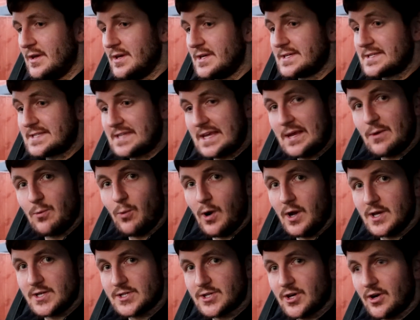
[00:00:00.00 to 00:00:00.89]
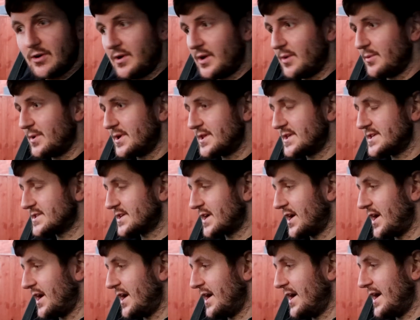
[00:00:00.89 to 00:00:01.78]
see what is coming with this
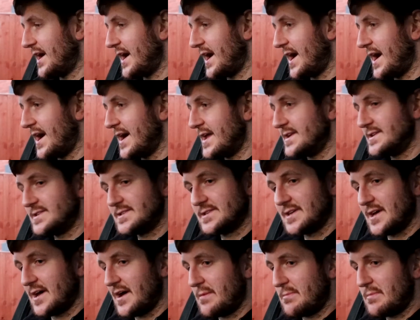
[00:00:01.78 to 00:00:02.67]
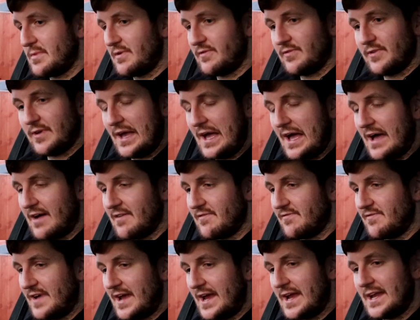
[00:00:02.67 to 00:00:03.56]
car, and if you
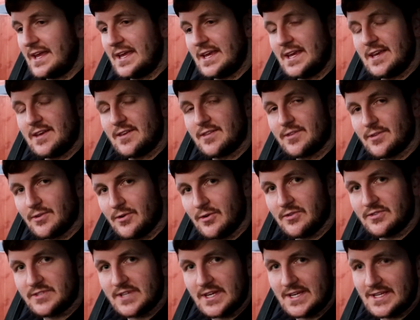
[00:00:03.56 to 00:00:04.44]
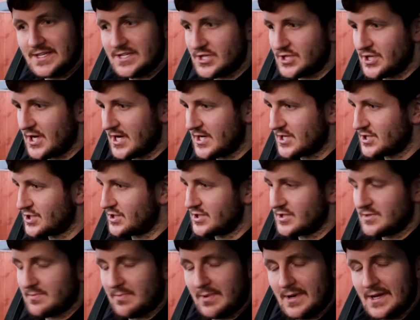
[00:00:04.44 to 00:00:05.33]
have any thoughts, any
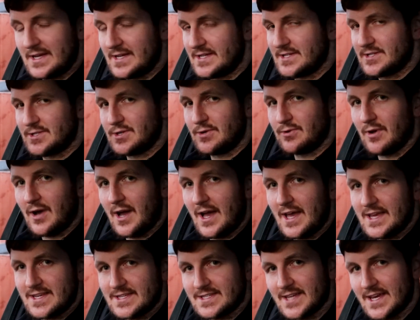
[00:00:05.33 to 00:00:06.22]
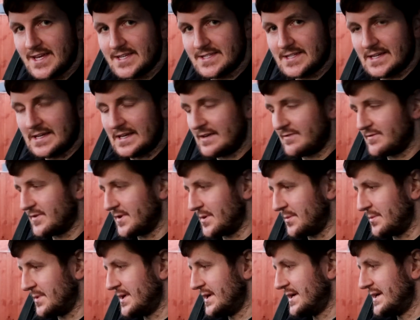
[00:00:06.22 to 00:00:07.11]
suggestions, please do not hesitate to leave
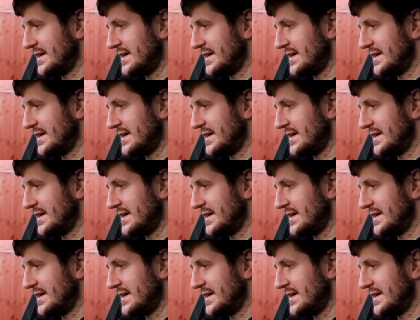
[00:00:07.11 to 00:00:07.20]
them